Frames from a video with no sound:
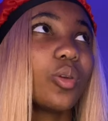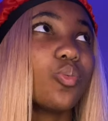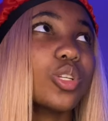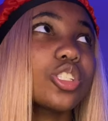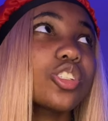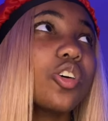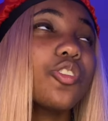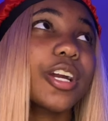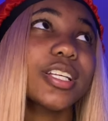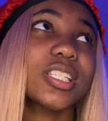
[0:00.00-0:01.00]
what's so
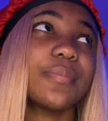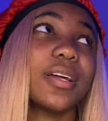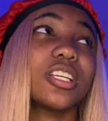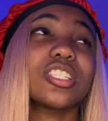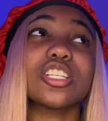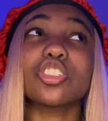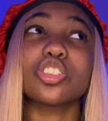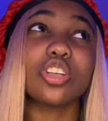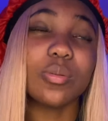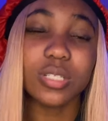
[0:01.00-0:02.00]
crazy about this, there's
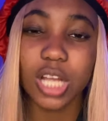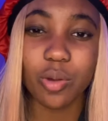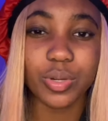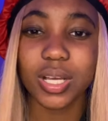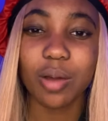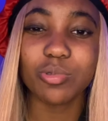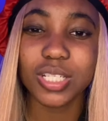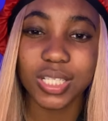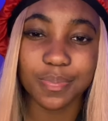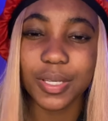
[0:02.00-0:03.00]
so much I want to
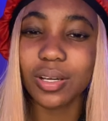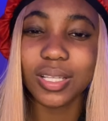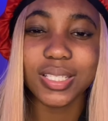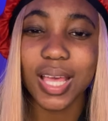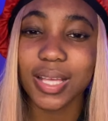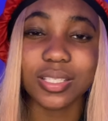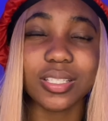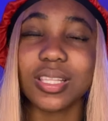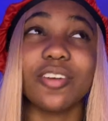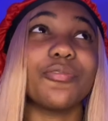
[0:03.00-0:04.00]
speak on this Esther
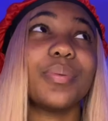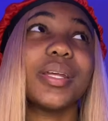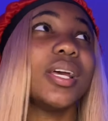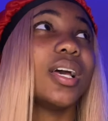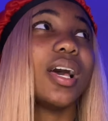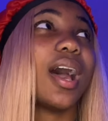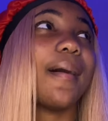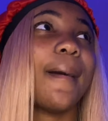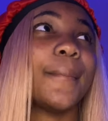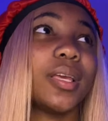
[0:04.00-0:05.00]
stuff, but
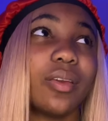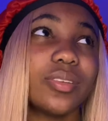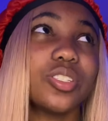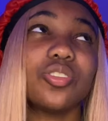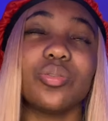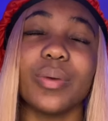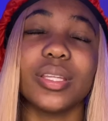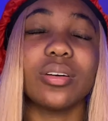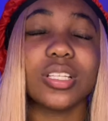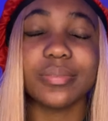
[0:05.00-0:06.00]
I'm going to give it to you the way the
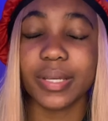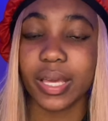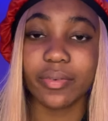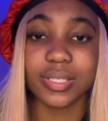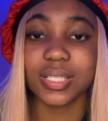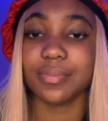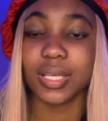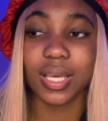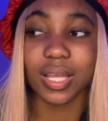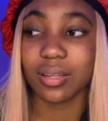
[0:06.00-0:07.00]
Holy Spirit gave it to
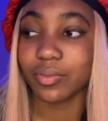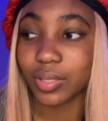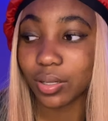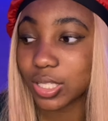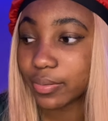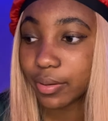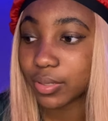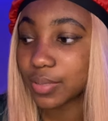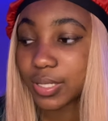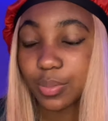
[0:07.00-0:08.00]
me. And if the Holy Spirit
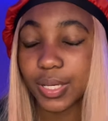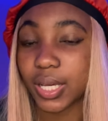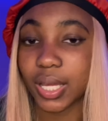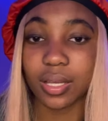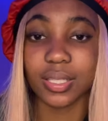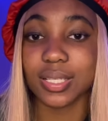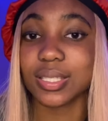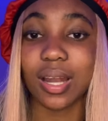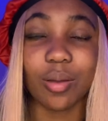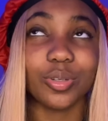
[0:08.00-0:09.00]
wants me to speak again on this,
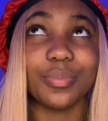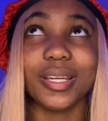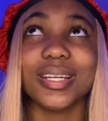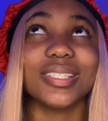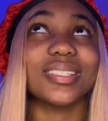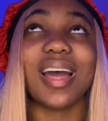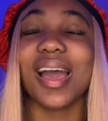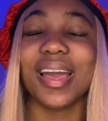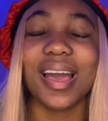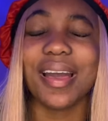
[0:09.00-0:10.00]
then I will, because
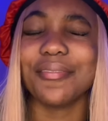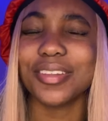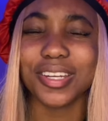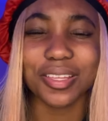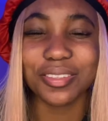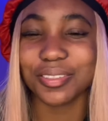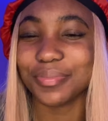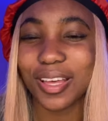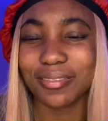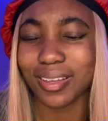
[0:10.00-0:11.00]
I have another,
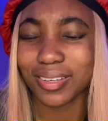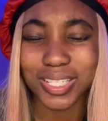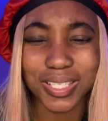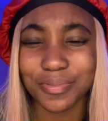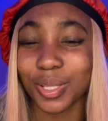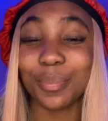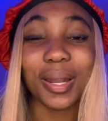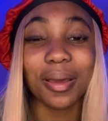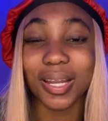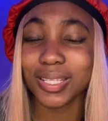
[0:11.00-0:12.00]
I just feel it, but
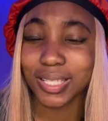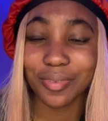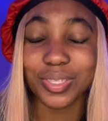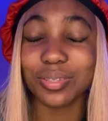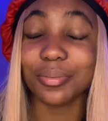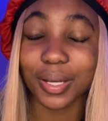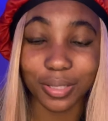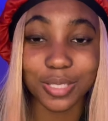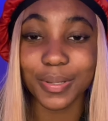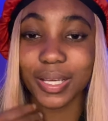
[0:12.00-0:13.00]
I need to give it to you the way the Holy
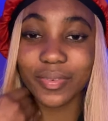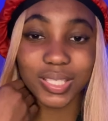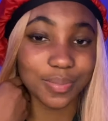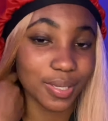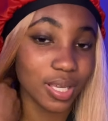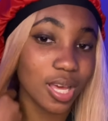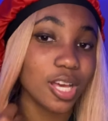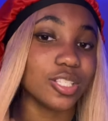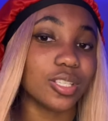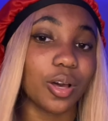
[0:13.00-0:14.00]
Spirit gave it to me.
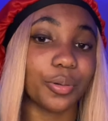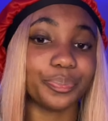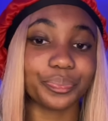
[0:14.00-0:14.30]
So